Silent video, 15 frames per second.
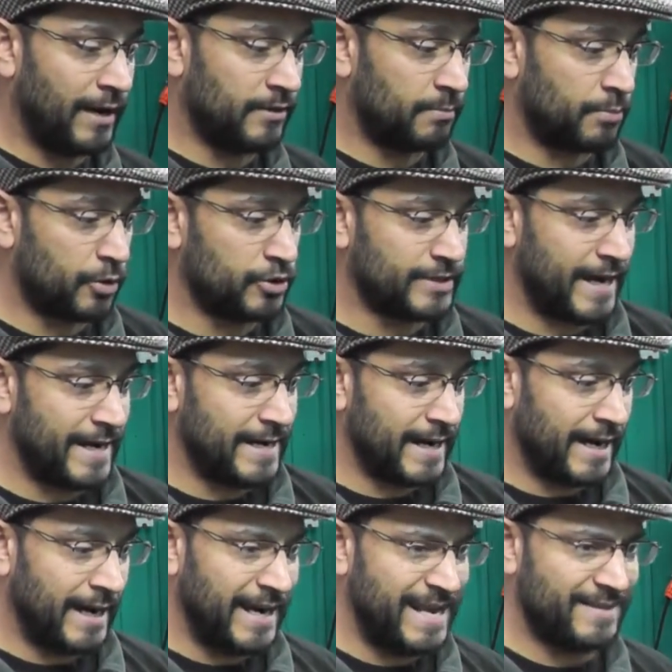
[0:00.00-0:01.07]
the brew day
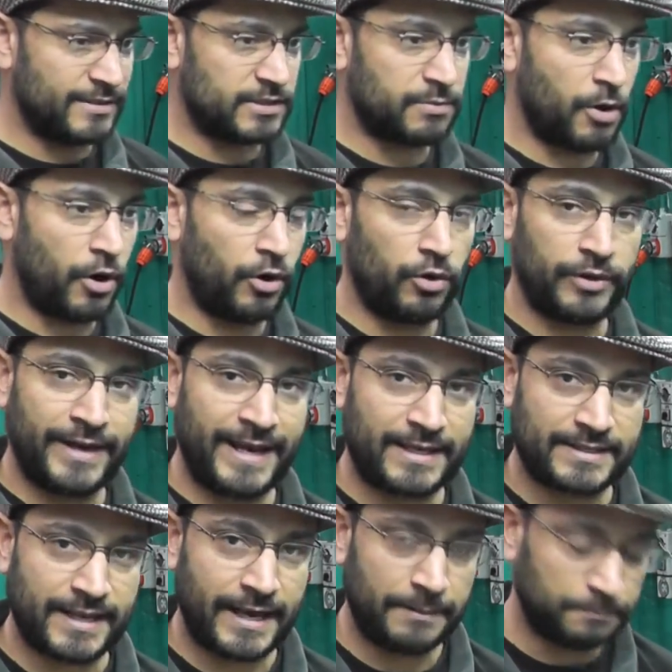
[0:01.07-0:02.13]
either tomorrow or the
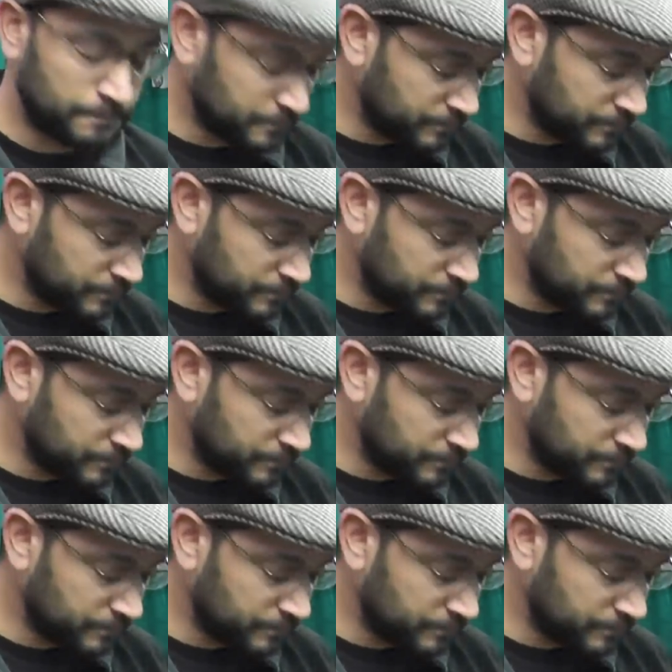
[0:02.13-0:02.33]
next day.